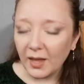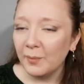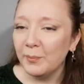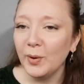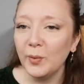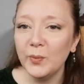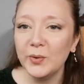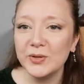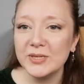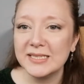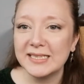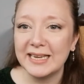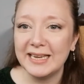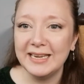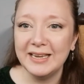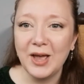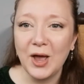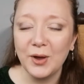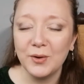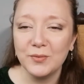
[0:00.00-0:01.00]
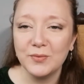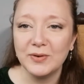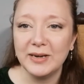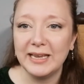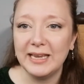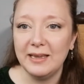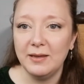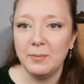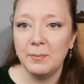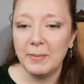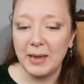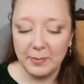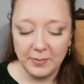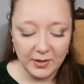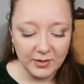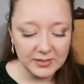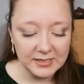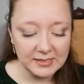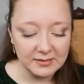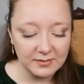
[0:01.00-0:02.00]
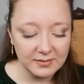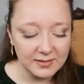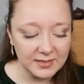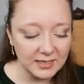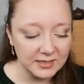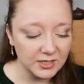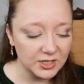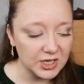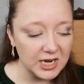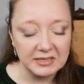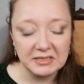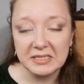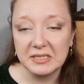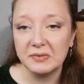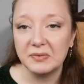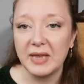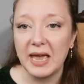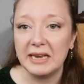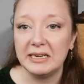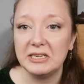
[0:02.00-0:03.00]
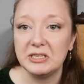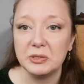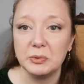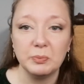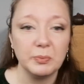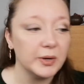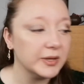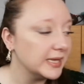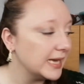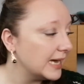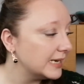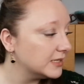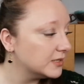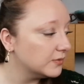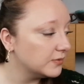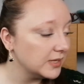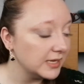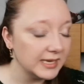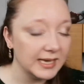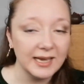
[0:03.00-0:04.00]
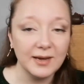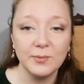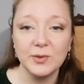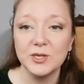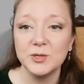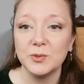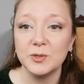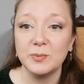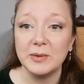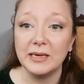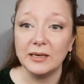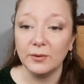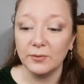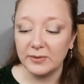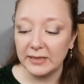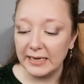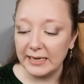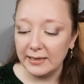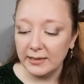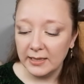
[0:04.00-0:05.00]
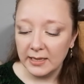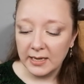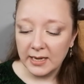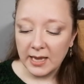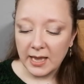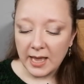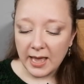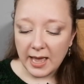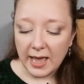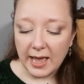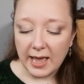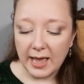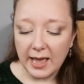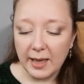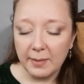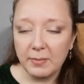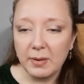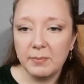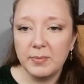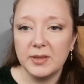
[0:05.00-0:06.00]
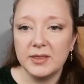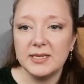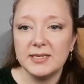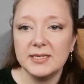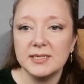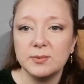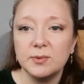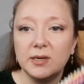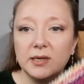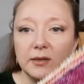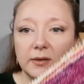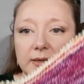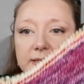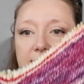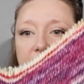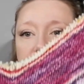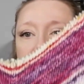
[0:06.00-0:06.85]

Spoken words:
But we'll see. Hopefully, maybe I'll still stand a chance of getting it done by the end of the year, which would be lovely. But this is what it looks